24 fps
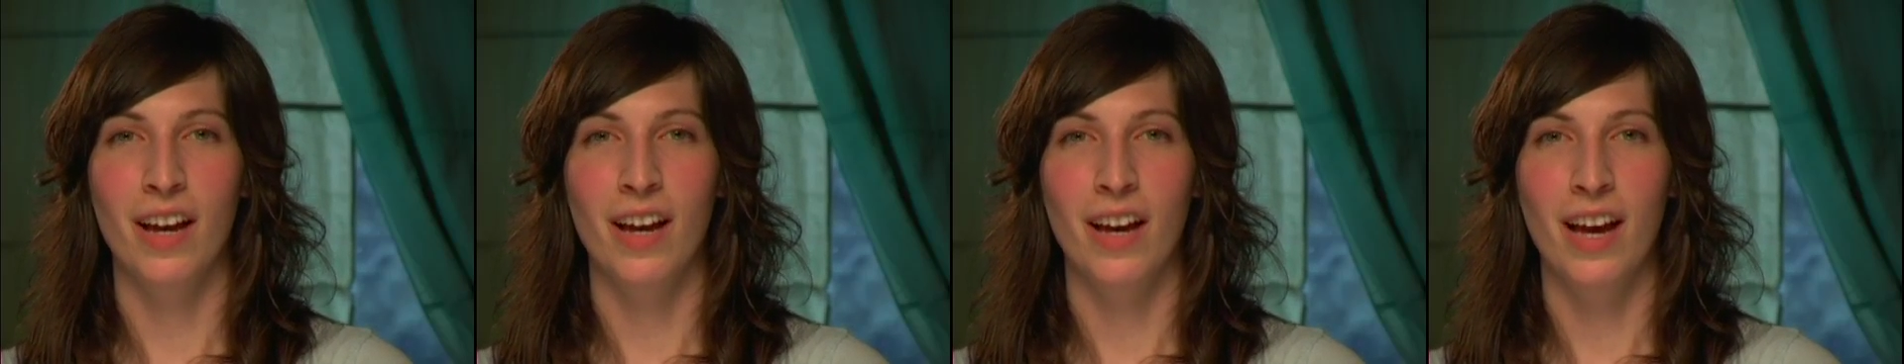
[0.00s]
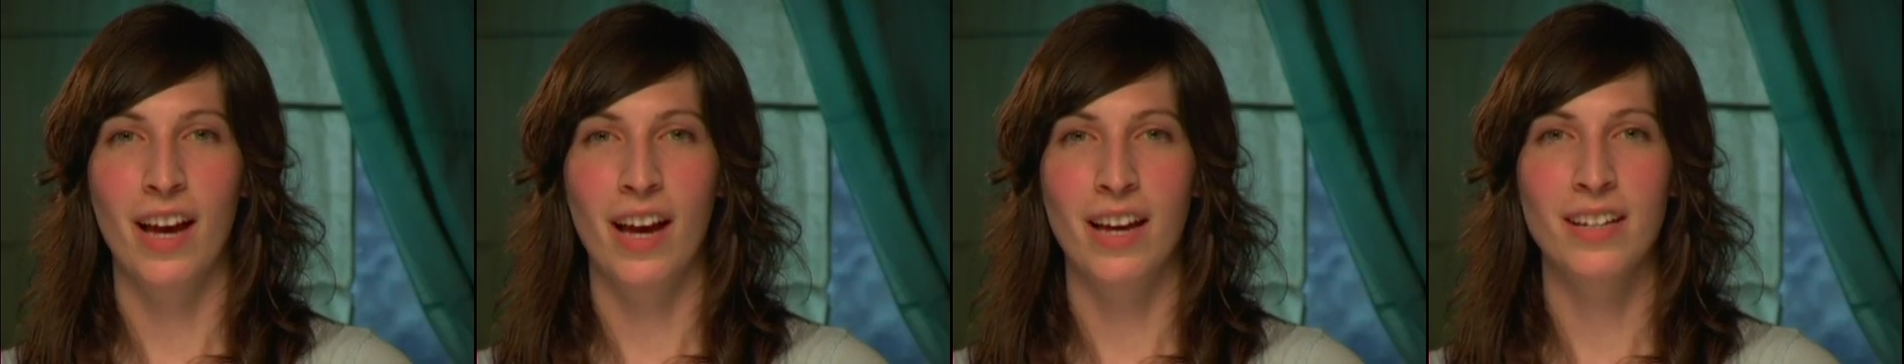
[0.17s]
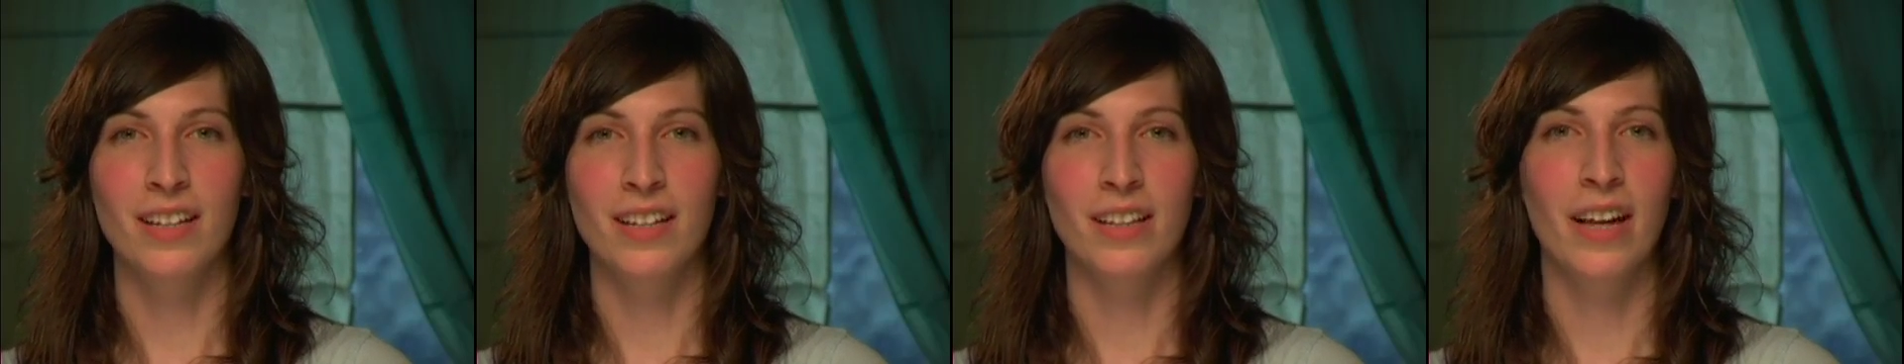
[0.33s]

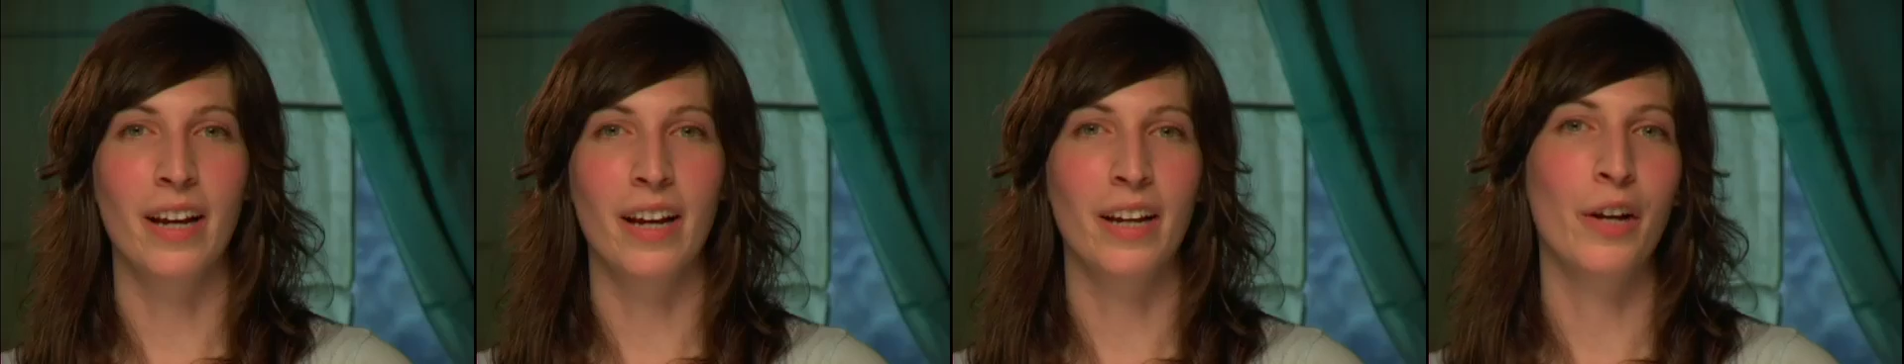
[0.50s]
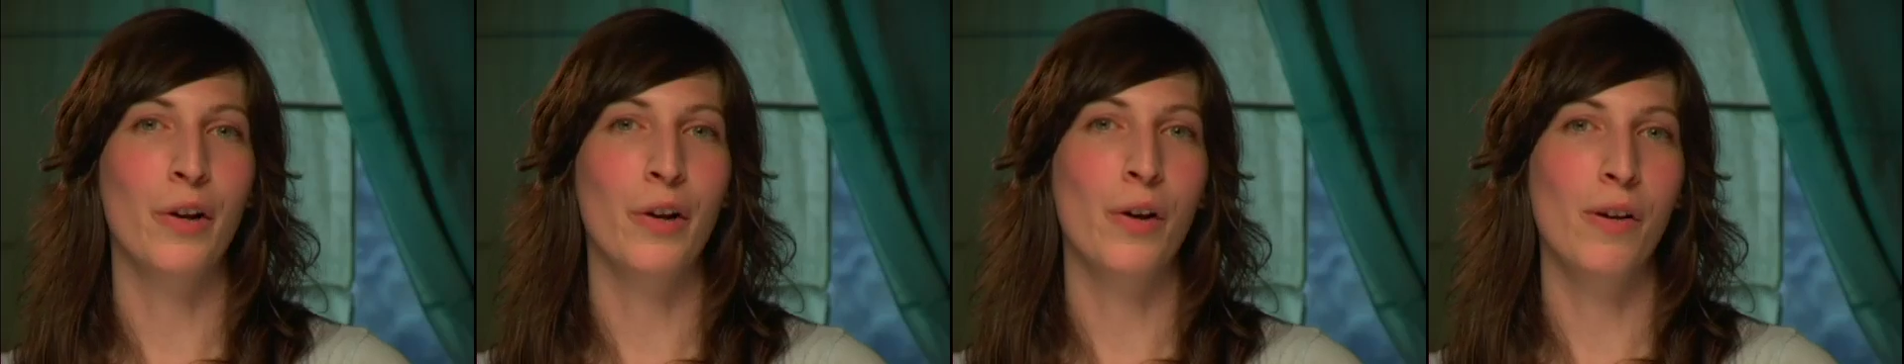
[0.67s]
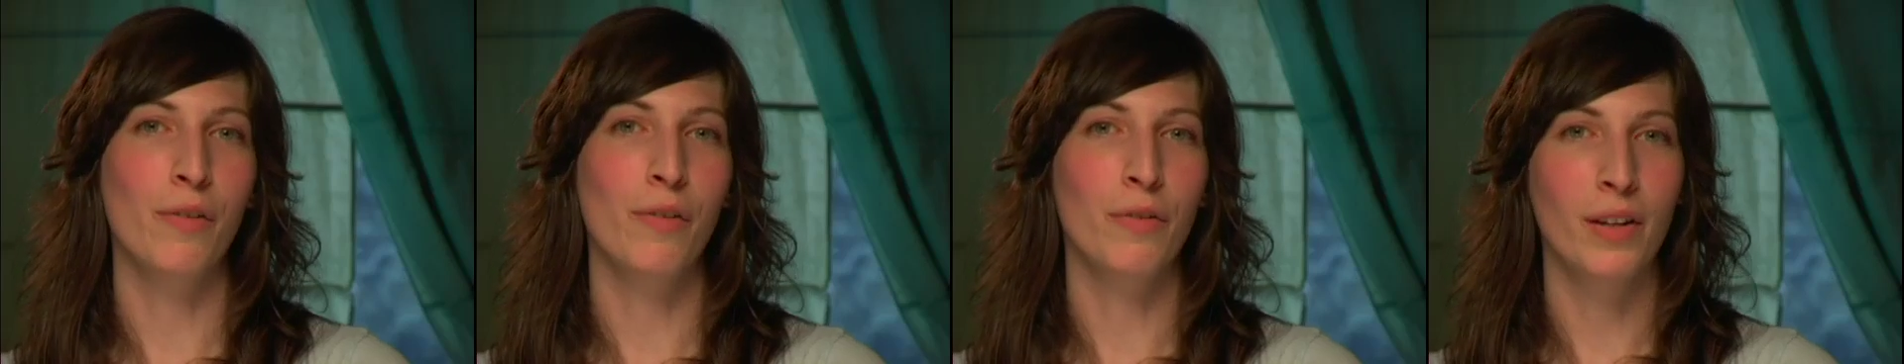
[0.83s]
had to let
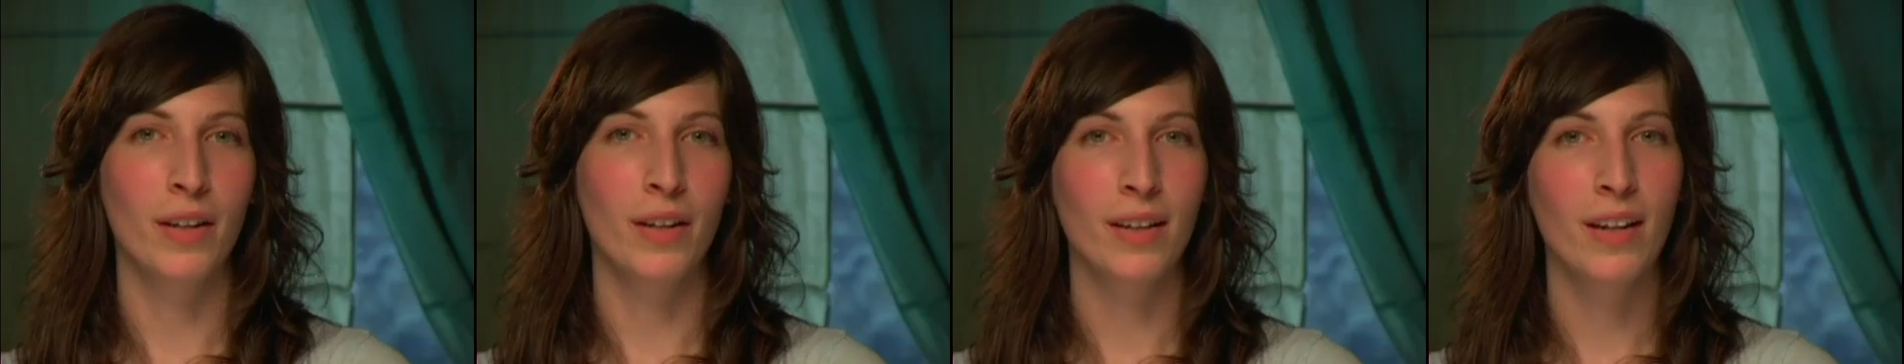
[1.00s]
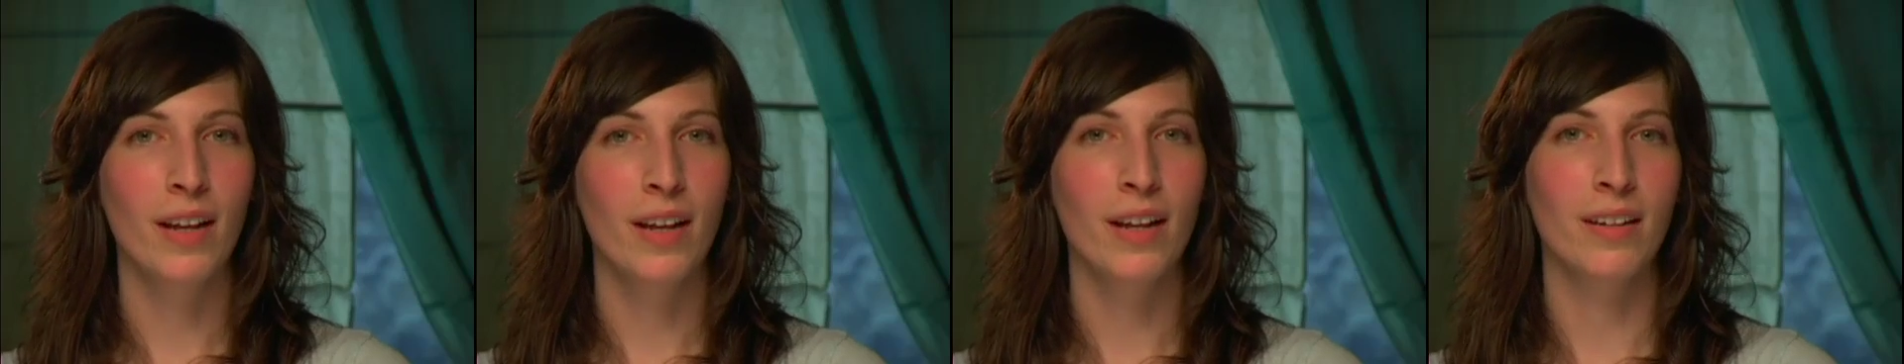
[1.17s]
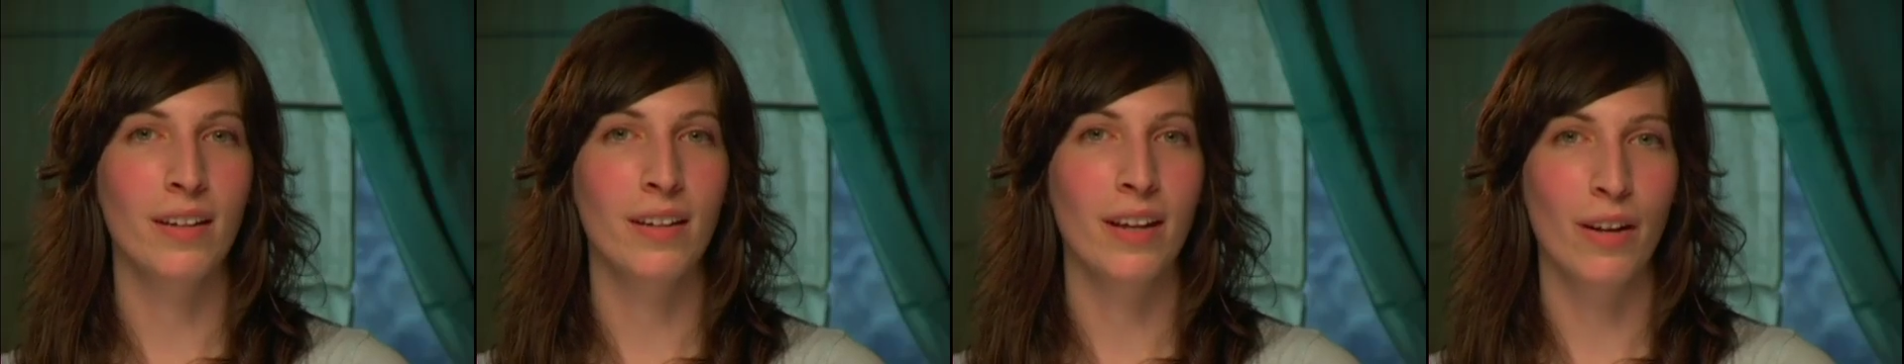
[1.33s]
go of
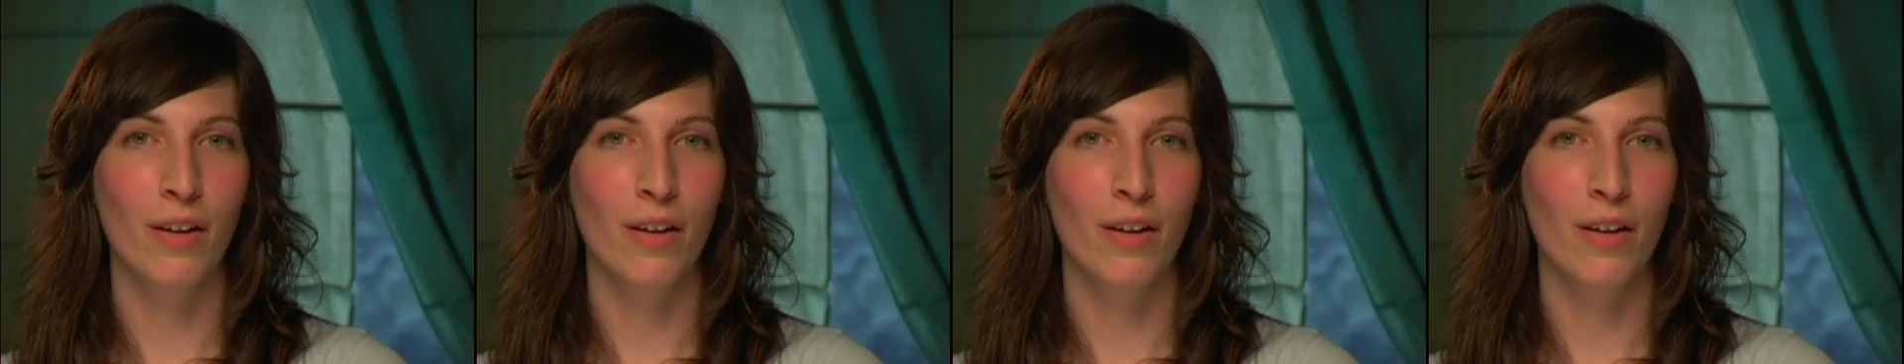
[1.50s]
and